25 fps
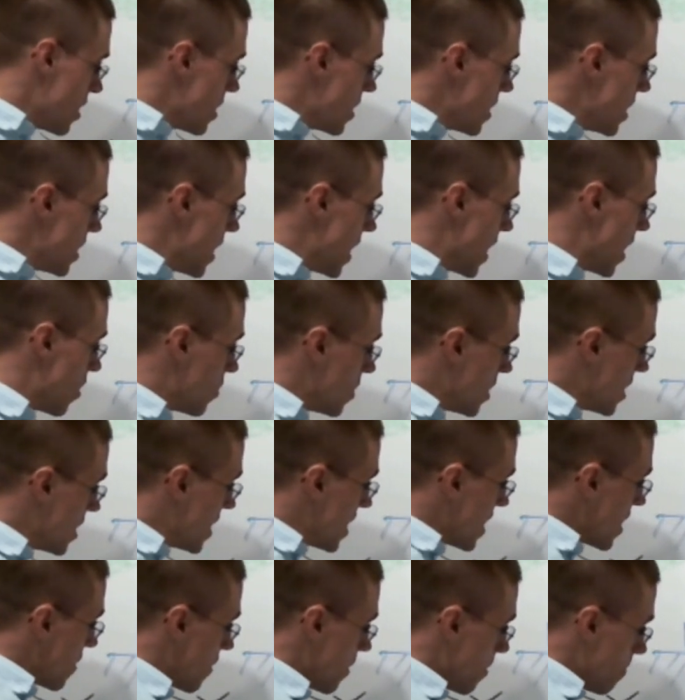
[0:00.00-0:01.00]
Now,
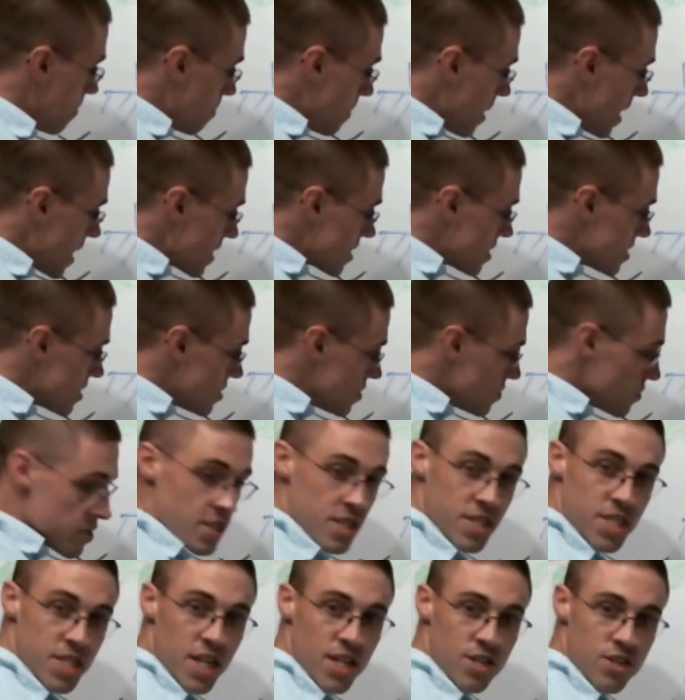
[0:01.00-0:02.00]
the magnitude of
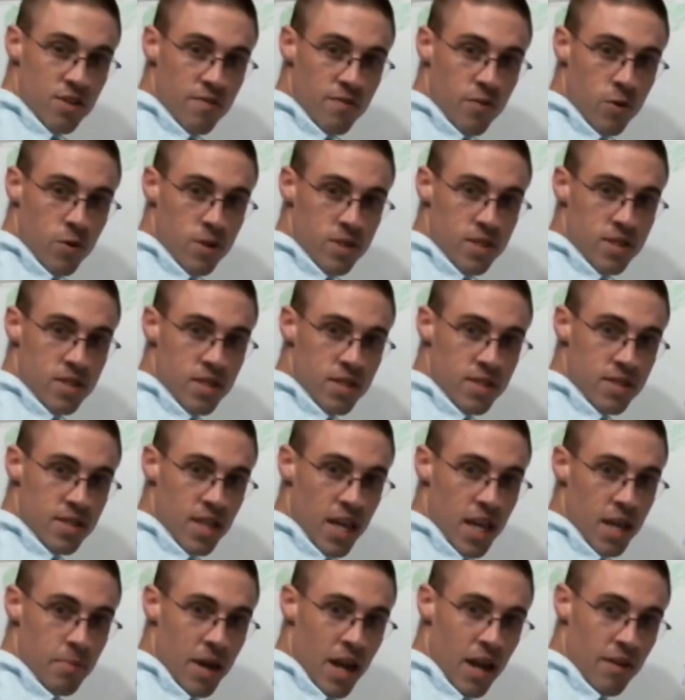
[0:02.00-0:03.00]
the tension force is the
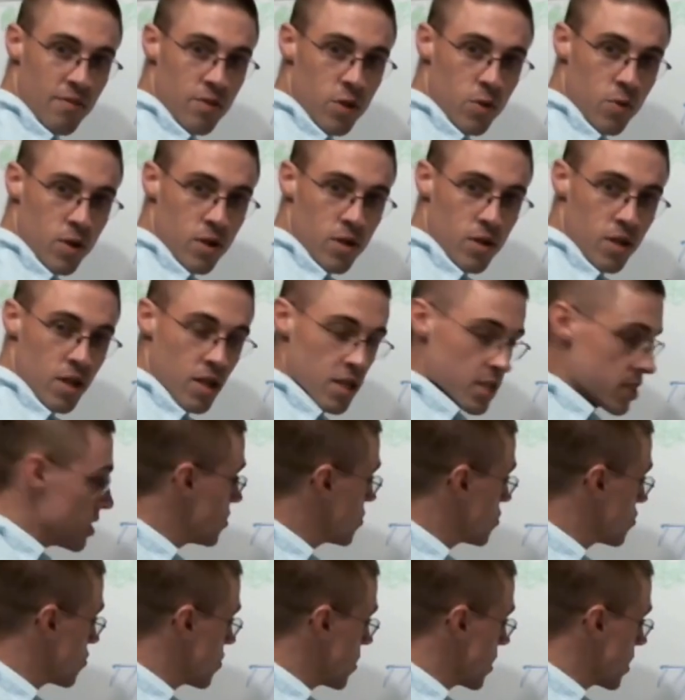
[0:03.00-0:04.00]
same everywhere along the
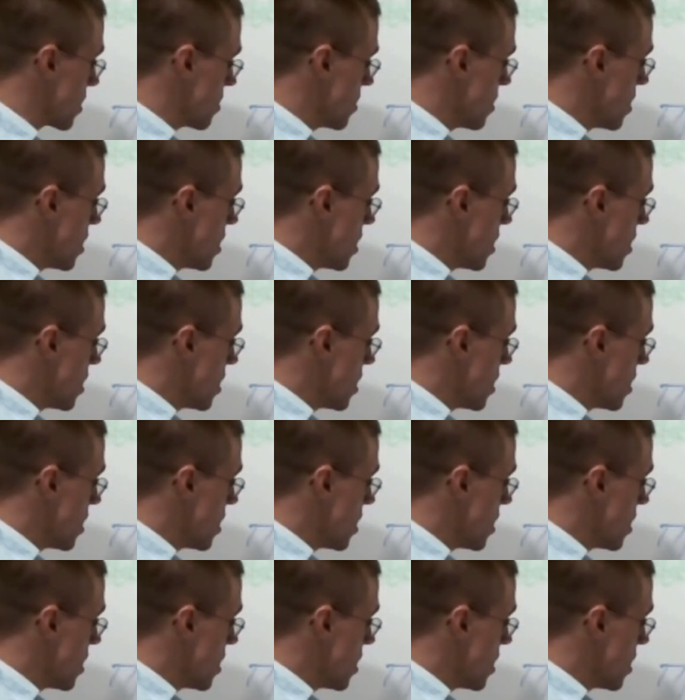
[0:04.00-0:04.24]
string,